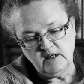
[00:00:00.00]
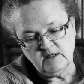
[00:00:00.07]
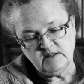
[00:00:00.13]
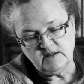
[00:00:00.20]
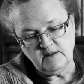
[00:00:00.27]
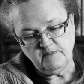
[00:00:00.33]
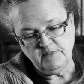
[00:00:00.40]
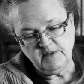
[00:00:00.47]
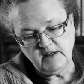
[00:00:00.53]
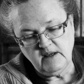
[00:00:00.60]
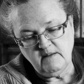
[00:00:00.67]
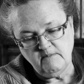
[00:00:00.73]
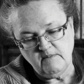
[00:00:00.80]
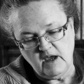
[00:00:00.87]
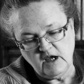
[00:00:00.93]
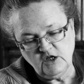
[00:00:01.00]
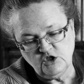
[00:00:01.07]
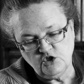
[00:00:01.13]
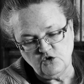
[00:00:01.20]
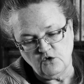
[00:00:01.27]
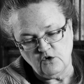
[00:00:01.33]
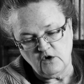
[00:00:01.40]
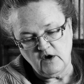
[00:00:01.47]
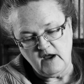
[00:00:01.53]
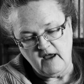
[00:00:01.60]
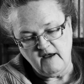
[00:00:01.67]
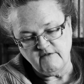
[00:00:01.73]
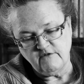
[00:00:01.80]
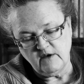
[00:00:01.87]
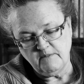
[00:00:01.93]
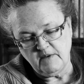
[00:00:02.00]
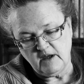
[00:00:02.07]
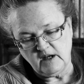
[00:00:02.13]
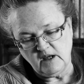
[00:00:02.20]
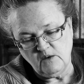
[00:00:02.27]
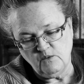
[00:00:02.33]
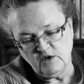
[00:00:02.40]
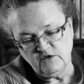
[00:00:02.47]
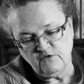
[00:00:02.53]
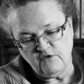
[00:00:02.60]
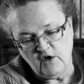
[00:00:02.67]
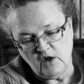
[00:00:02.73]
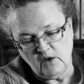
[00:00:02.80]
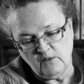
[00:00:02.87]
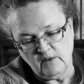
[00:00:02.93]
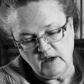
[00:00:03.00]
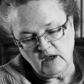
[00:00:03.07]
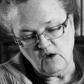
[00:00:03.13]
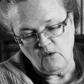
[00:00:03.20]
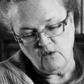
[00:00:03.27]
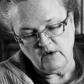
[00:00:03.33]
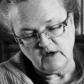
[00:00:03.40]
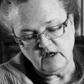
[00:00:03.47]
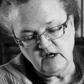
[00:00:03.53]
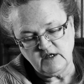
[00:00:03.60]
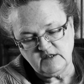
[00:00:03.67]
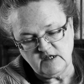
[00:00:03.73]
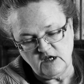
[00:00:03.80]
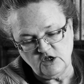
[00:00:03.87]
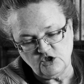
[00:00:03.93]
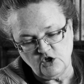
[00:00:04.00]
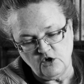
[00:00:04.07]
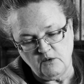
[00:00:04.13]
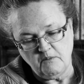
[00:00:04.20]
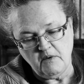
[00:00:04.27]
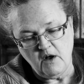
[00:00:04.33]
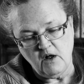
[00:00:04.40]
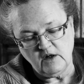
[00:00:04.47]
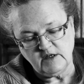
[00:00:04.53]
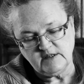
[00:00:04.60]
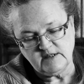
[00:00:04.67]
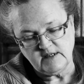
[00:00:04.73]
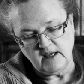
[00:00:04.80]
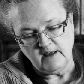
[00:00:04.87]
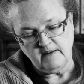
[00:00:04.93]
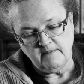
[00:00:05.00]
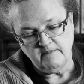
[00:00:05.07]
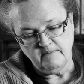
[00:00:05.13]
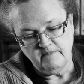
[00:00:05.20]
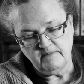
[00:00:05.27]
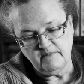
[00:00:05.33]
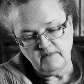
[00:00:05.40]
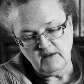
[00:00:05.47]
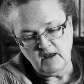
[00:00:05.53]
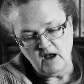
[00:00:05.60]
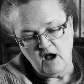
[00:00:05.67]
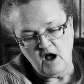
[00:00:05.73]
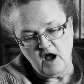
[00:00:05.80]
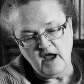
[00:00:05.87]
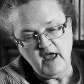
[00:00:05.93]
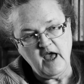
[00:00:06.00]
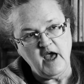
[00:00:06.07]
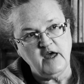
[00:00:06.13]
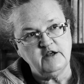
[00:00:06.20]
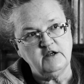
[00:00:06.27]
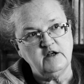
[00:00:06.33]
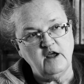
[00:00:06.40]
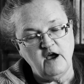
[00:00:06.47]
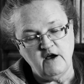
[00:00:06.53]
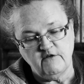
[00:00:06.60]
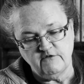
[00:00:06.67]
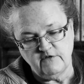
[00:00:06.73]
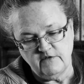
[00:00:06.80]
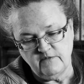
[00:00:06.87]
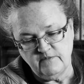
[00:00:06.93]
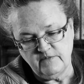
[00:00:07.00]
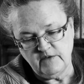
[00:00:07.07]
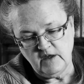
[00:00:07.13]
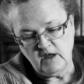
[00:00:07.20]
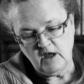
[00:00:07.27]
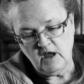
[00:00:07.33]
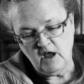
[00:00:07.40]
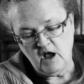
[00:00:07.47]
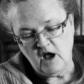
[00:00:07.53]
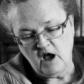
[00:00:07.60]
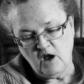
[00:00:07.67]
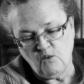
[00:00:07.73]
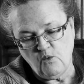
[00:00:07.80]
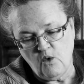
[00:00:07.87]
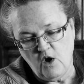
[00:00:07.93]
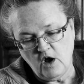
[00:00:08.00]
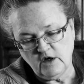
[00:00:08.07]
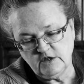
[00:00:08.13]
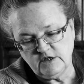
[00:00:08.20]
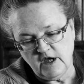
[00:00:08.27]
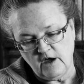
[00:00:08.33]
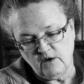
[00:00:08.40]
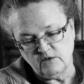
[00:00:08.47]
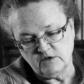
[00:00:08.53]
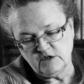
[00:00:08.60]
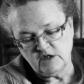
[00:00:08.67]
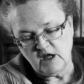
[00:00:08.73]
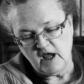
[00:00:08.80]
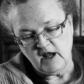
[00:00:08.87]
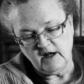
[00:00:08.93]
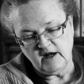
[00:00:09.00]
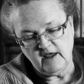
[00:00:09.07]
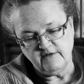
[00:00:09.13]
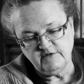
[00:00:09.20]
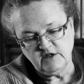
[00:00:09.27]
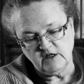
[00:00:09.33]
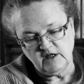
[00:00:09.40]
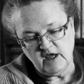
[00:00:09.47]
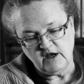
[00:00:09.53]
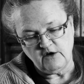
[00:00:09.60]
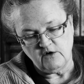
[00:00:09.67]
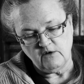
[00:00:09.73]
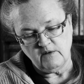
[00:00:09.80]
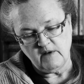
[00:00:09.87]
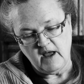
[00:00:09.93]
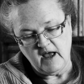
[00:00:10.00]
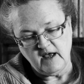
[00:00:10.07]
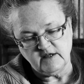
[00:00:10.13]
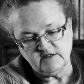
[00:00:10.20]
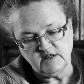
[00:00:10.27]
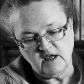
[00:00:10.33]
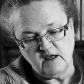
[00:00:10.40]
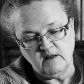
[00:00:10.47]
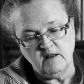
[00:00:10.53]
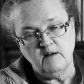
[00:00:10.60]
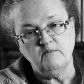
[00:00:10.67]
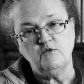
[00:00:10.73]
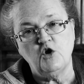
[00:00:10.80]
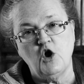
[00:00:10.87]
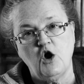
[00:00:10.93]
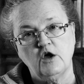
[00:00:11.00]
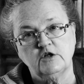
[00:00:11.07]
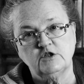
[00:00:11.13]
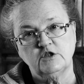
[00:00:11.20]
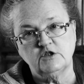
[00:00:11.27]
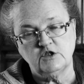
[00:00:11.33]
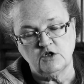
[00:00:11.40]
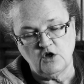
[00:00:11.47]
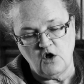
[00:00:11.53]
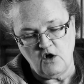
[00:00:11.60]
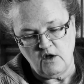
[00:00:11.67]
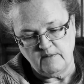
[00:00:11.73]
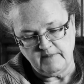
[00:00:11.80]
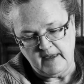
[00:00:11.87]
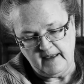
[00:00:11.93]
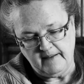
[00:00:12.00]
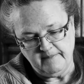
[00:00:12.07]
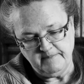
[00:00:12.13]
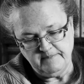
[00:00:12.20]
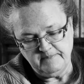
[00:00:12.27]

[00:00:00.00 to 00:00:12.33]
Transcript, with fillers: Simply make sure everybody was following organizational policy. I had enough. I walked out and left a letter asking them not to call me.